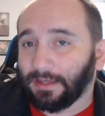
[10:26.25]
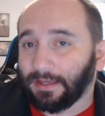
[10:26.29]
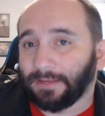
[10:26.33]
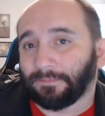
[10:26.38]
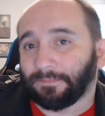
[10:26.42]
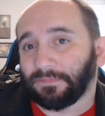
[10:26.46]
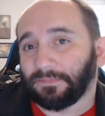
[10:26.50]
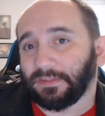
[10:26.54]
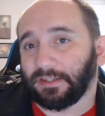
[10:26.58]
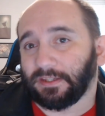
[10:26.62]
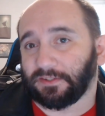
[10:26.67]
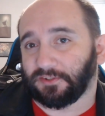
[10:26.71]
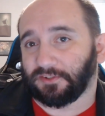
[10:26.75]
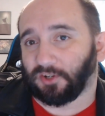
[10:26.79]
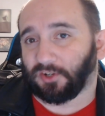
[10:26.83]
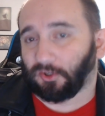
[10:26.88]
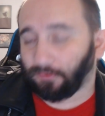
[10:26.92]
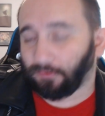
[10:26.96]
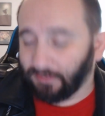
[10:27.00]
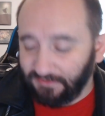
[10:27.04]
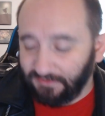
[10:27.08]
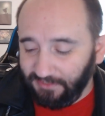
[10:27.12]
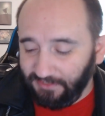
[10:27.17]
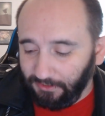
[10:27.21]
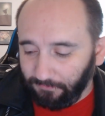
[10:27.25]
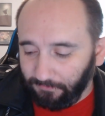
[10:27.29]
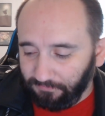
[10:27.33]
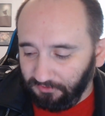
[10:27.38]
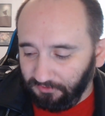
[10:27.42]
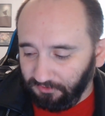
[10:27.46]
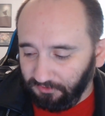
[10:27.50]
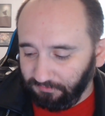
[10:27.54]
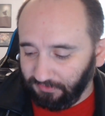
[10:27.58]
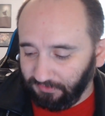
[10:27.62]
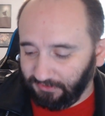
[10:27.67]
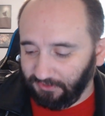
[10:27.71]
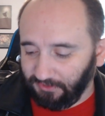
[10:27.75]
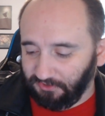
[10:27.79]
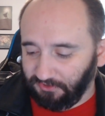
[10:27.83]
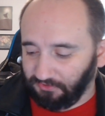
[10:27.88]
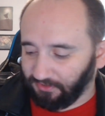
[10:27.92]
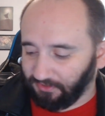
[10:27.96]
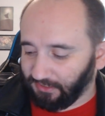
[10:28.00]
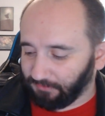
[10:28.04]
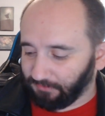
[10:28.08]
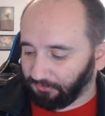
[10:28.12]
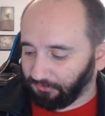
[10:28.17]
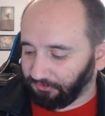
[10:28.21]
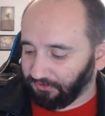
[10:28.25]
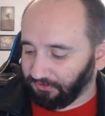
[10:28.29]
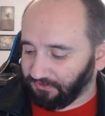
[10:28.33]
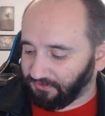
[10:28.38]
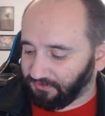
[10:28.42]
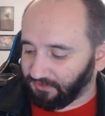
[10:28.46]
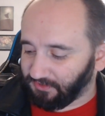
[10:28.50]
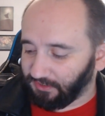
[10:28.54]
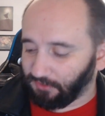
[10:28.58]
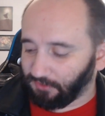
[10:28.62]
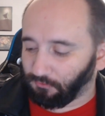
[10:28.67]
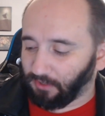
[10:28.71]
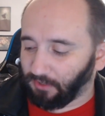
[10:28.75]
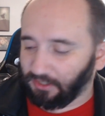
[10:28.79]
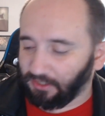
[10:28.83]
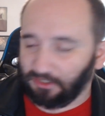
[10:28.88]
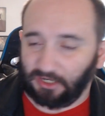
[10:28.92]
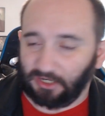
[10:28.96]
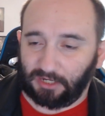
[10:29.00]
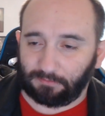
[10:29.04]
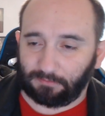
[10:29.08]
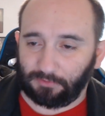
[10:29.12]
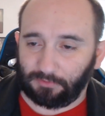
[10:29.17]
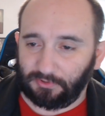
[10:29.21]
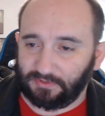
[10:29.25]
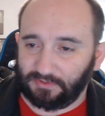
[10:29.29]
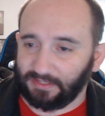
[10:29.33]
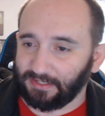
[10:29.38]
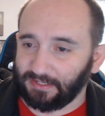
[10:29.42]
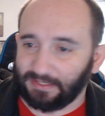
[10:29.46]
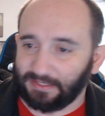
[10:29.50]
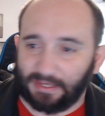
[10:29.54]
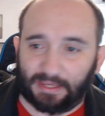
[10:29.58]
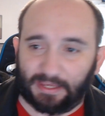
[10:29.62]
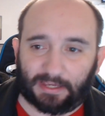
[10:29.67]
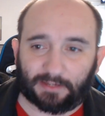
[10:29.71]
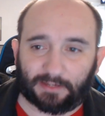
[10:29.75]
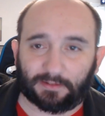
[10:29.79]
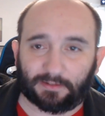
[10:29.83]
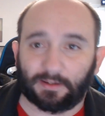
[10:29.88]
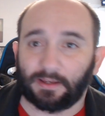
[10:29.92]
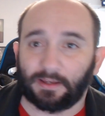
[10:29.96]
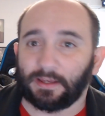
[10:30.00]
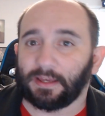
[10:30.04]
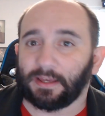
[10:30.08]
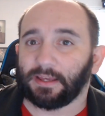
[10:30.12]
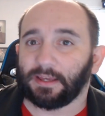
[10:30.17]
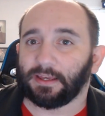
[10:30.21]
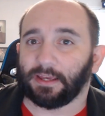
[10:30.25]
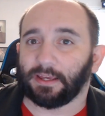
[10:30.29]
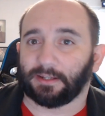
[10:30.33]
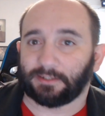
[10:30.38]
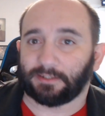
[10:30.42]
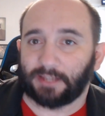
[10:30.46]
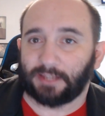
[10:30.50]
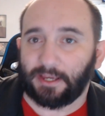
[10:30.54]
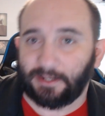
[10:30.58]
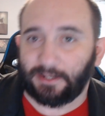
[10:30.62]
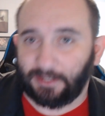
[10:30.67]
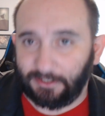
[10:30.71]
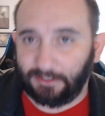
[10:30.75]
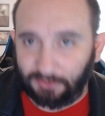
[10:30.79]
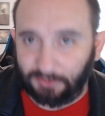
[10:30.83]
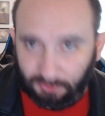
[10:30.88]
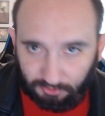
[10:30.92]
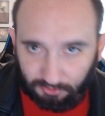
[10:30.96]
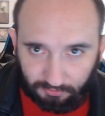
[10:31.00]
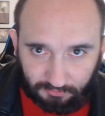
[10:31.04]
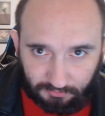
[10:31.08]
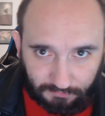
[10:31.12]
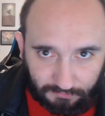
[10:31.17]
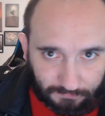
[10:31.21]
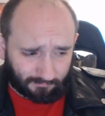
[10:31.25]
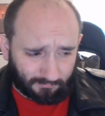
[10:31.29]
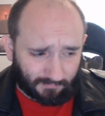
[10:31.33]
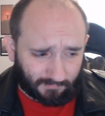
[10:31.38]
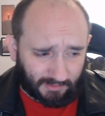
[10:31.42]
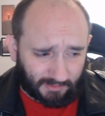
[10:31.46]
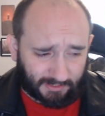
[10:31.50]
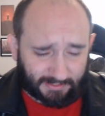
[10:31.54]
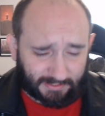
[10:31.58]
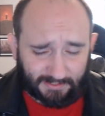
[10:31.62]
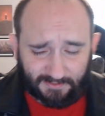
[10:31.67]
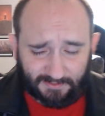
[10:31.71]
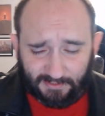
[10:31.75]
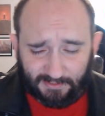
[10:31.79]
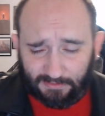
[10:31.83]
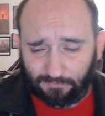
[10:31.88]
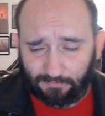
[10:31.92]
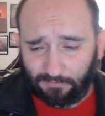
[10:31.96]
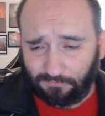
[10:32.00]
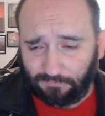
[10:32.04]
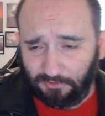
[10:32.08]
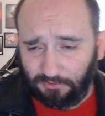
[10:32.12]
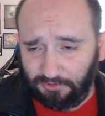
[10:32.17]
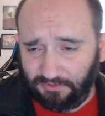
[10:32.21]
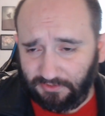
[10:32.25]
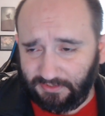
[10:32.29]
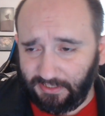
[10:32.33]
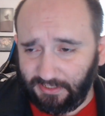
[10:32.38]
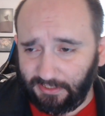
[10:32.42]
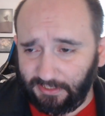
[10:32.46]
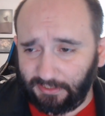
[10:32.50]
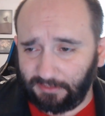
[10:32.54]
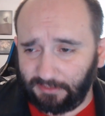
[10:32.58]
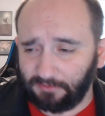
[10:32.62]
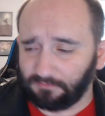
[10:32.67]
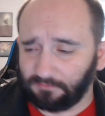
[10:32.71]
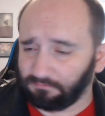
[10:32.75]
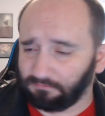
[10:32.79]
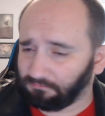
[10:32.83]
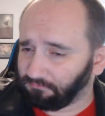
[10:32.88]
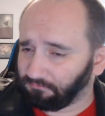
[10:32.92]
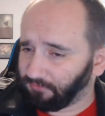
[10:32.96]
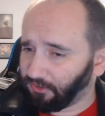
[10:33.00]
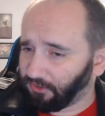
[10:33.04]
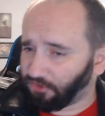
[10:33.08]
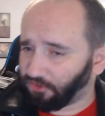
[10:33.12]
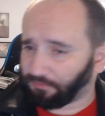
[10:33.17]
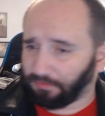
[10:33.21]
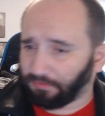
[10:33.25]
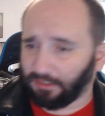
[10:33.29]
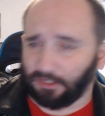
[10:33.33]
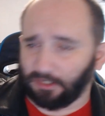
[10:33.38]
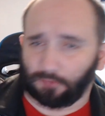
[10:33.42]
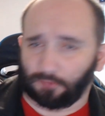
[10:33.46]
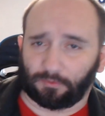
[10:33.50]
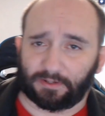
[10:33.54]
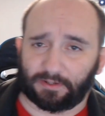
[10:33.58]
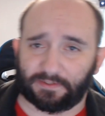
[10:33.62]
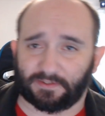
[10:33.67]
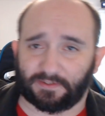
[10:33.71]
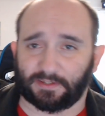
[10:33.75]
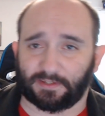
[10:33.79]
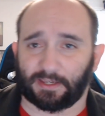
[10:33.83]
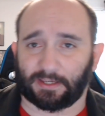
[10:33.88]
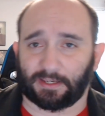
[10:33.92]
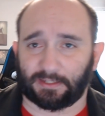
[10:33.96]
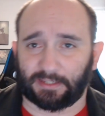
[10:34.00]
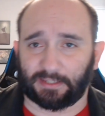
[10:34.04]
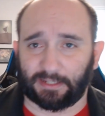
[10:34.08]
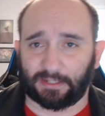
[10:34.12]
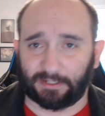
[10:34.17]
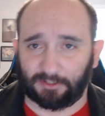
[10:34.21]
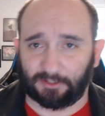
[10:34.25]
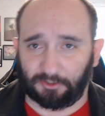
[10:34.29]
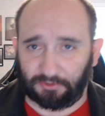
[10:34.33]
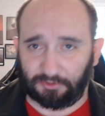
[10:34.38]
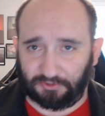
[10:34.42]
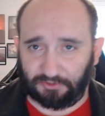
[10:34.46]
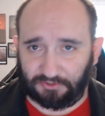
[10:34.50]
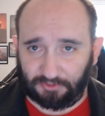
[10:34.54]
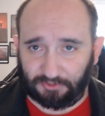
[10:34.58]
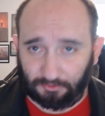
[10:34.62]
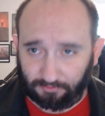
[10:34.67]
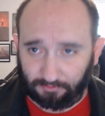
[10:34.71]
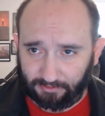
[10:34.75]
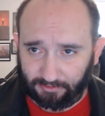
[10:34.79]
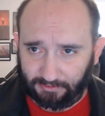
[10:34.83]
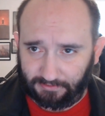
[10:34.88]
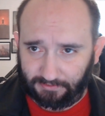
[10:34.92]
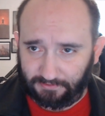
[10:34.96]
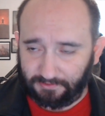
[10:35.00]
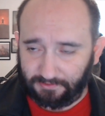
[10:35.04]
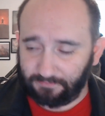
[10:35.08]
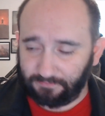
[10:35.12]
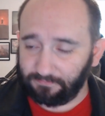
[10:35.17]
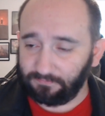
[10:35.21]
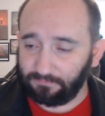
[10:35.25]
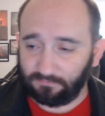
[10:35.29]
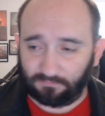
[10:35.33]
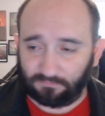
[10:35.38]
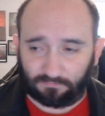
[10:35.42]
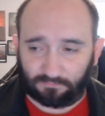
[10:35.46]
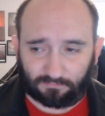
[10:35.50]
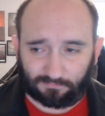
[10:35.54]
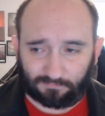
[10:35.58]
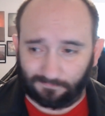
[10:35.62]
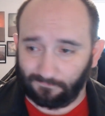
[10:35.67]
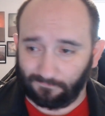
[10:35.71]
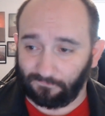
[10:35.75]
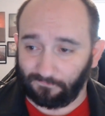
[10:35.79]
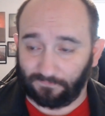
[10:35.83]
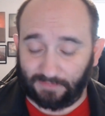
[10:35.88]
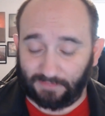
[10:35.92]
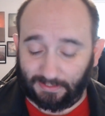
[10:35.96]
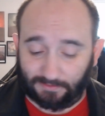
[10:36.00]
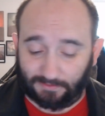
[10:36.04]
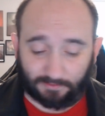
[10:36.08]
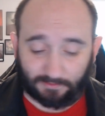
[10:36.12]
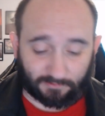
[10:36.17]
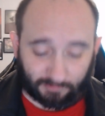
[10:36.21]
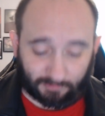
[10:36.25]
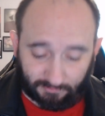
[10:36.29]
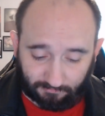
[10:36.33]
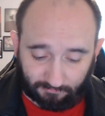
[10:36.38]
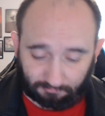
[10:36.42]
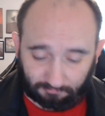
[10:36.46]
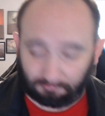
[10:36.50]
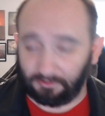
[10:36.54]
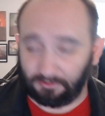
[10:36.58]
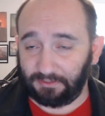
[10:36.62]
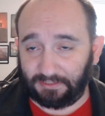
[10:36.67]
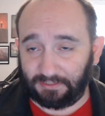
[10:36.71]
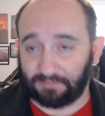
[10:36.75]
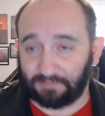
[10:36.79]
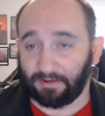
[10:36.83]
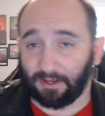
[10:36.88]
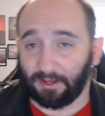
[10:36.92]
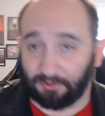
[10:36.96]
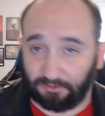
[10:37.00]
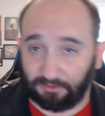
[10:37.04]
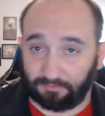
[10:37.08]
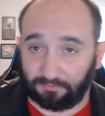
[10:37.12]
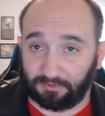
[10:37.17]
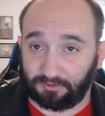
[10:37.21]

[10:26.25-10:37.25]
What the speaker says: is always helpful because you're able to see what combos they can and cannot do. Like I said, even if you're just hitting each player once and getting all their soul rings, that's just really valuable.